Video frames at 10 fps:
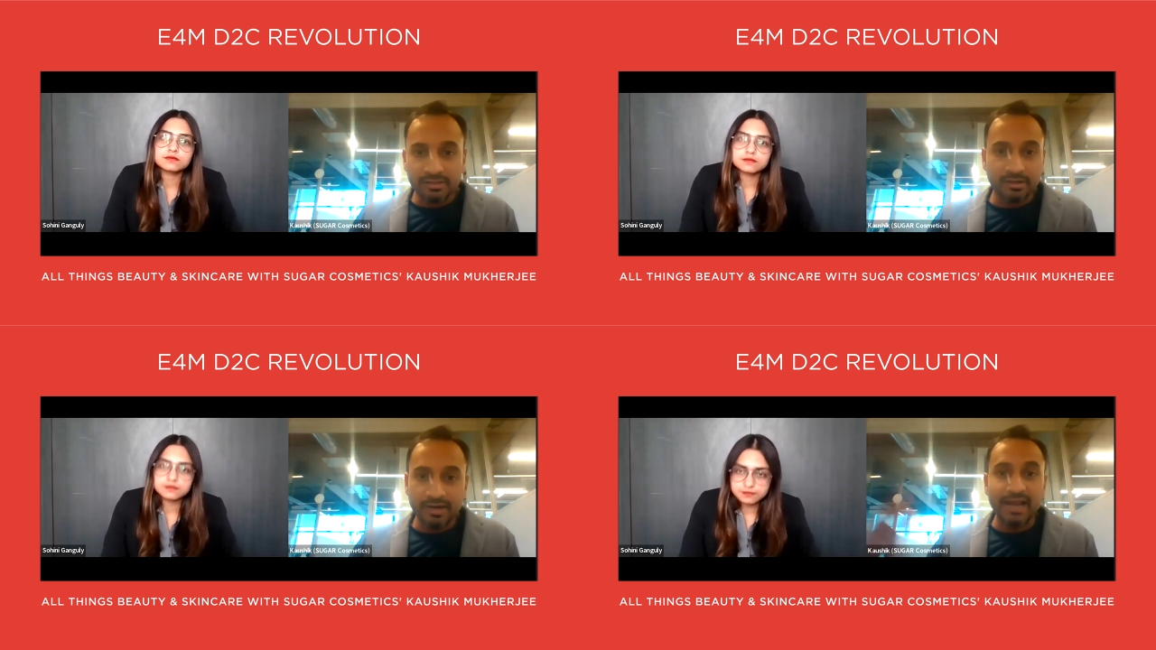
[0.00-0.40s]

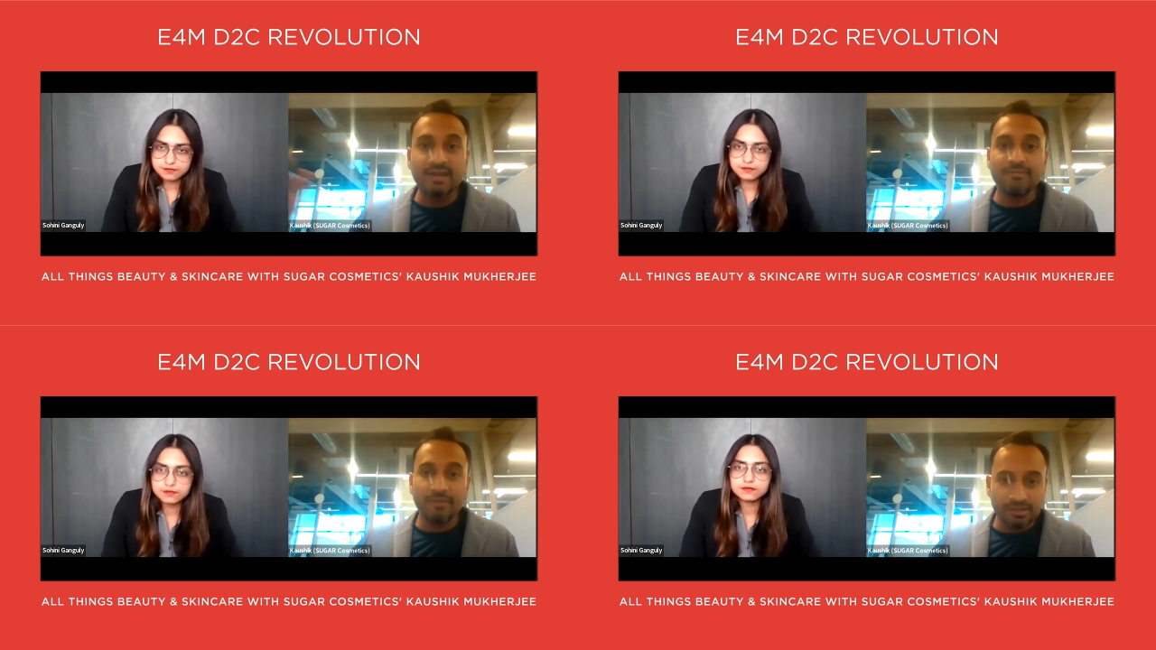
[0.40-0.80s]
Speaker 1: a third
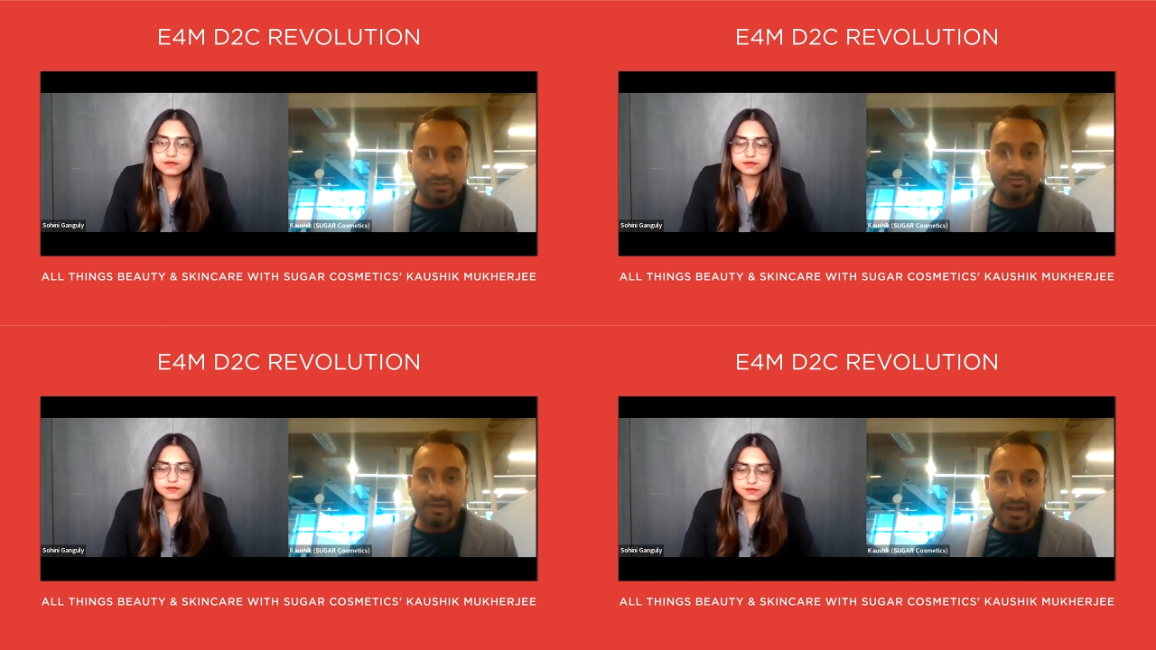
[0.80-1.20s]
hand for us
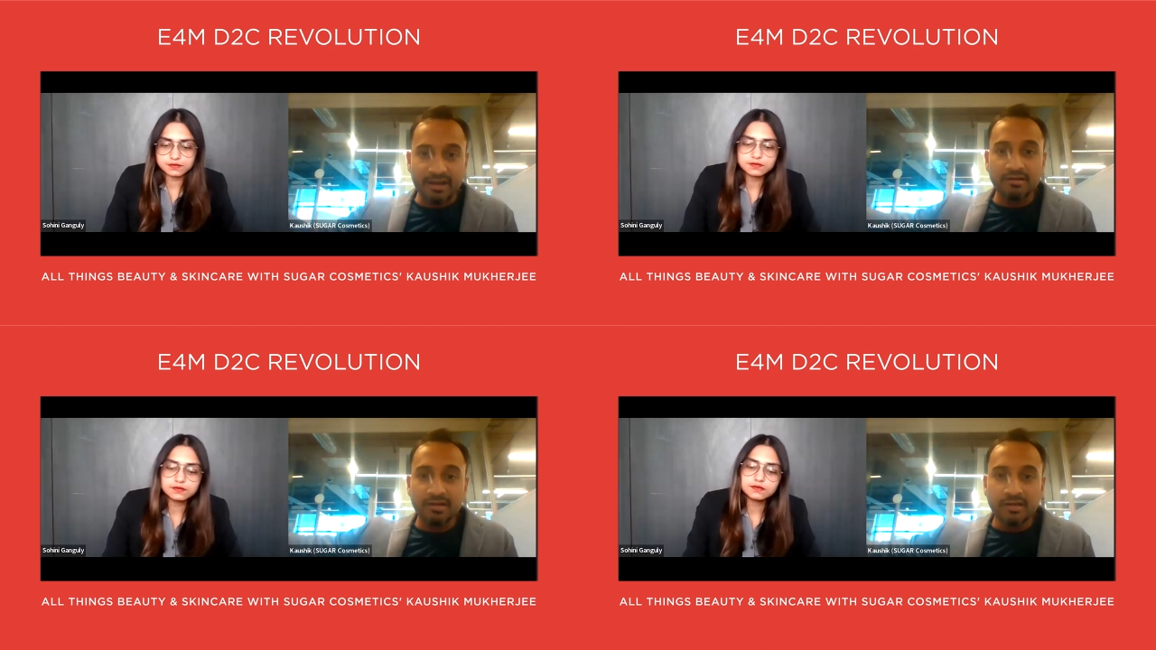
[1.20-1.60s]
to try
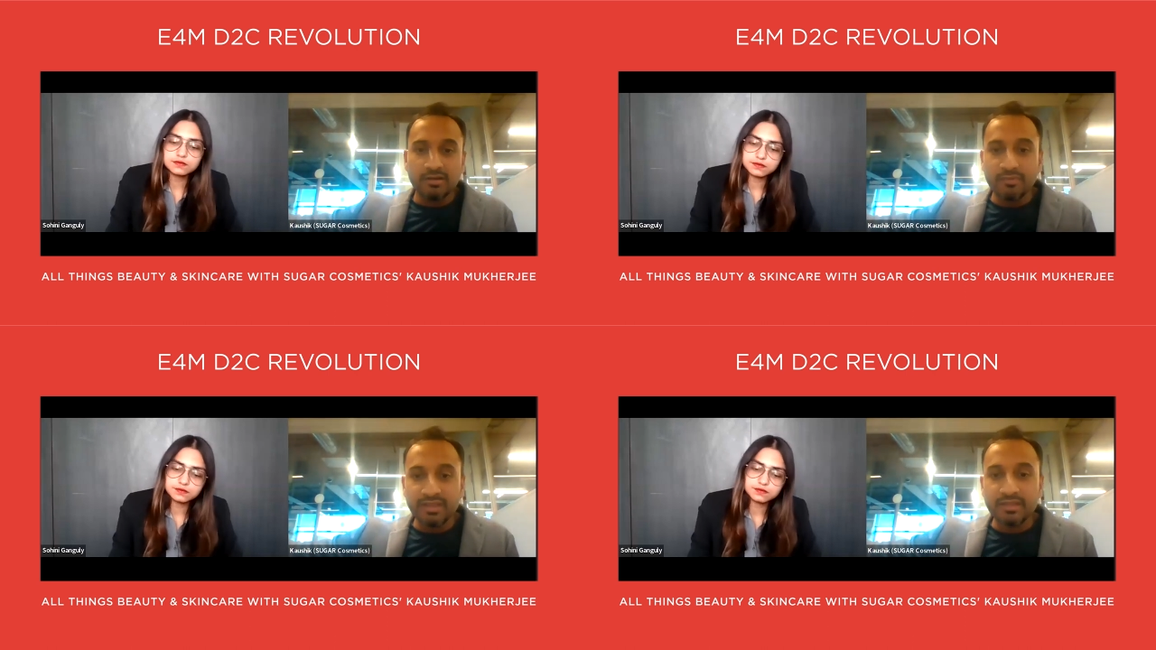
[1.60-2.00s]
and
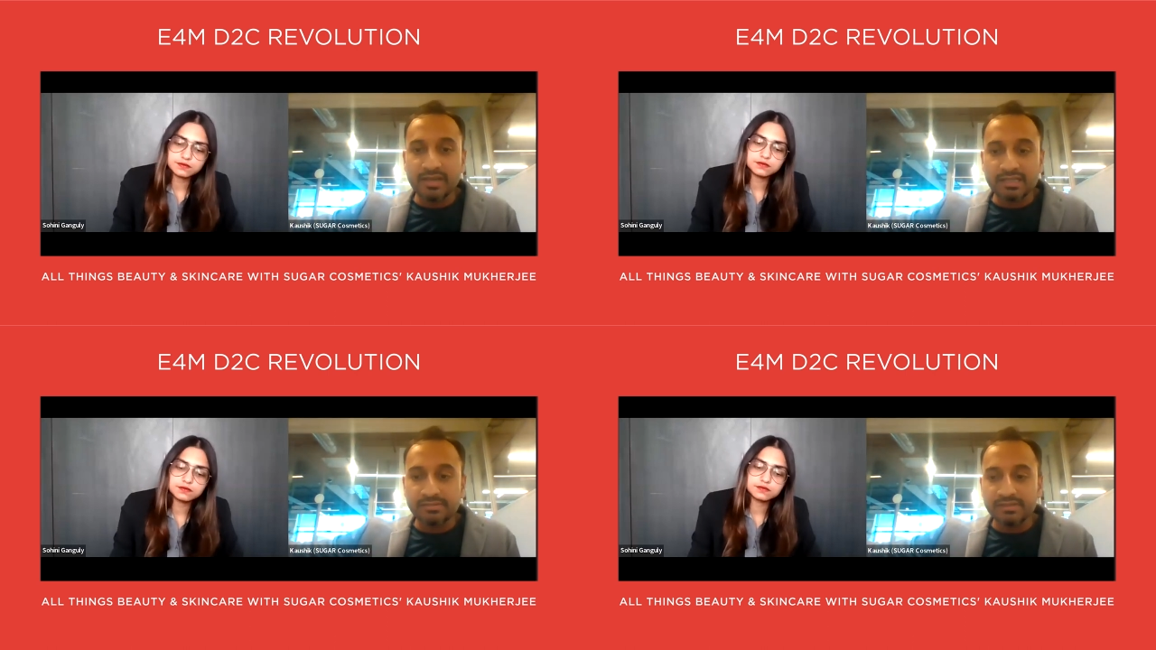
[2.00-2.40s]
win the
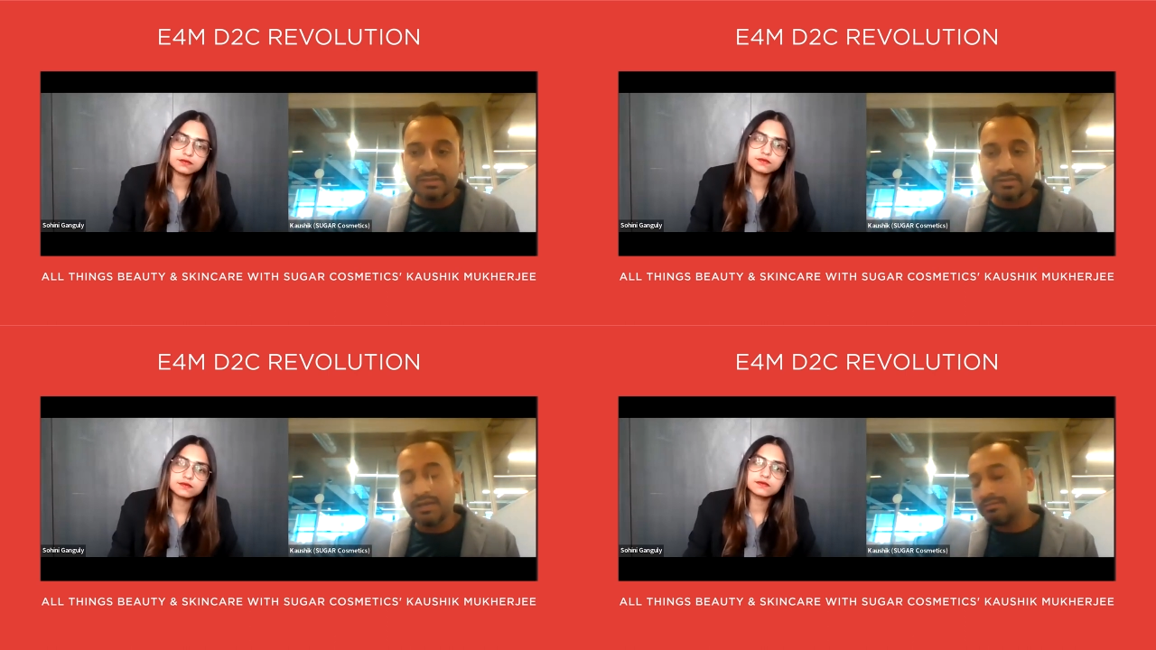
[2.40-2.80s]
race with.
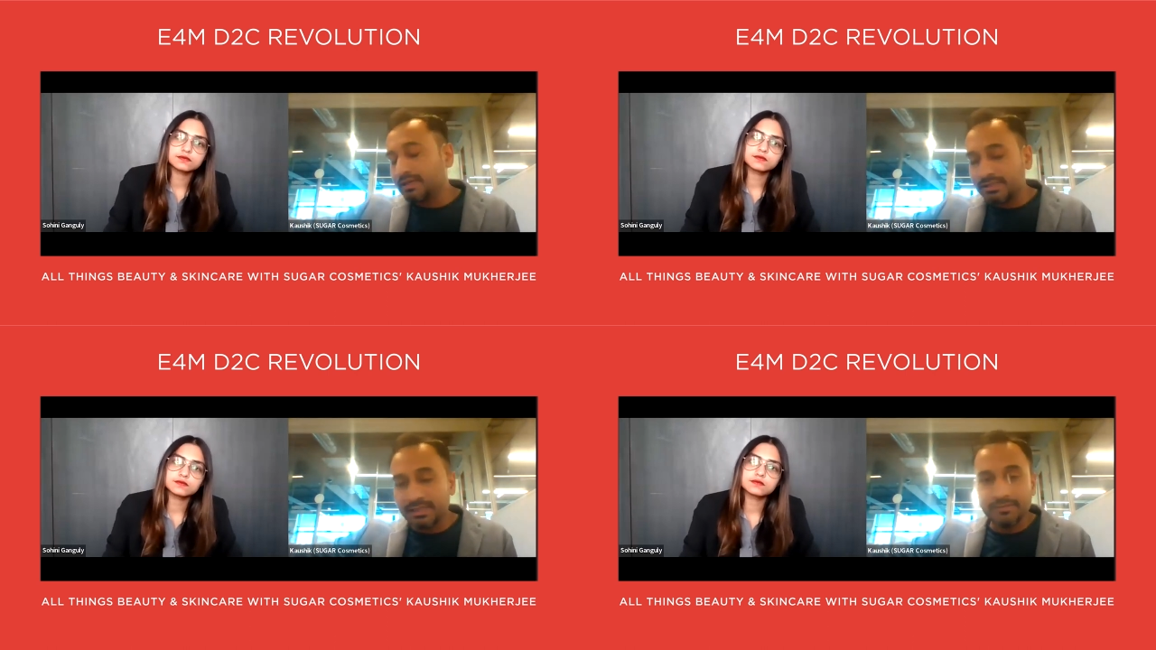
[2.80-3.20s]
So yeah,
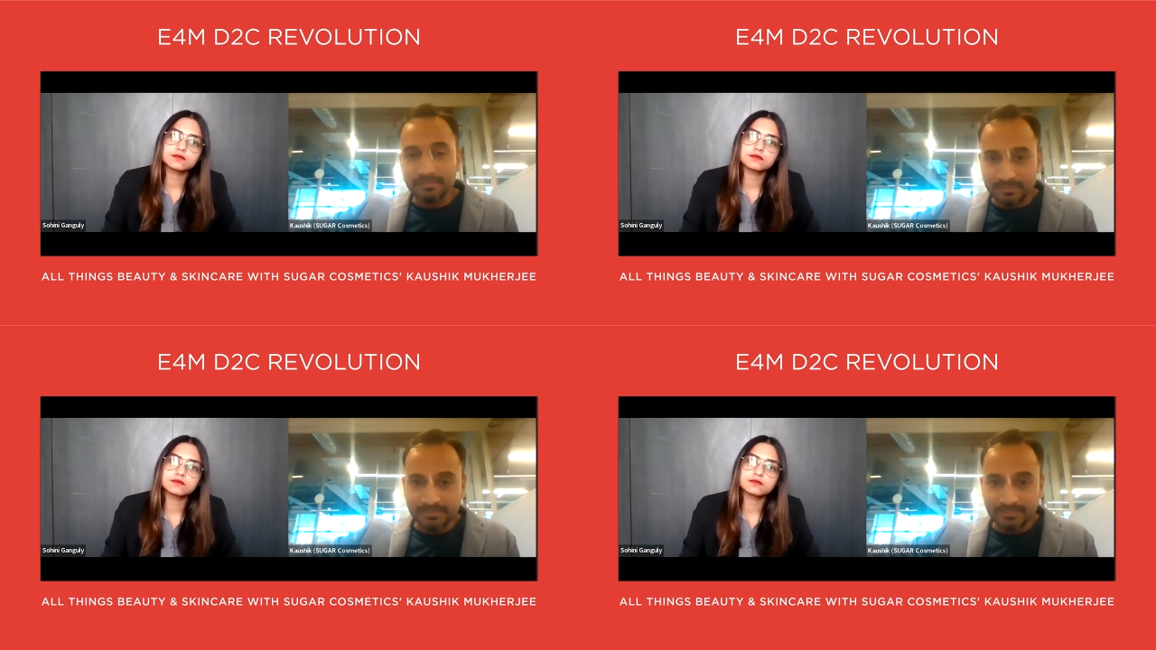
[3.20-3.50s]
let's see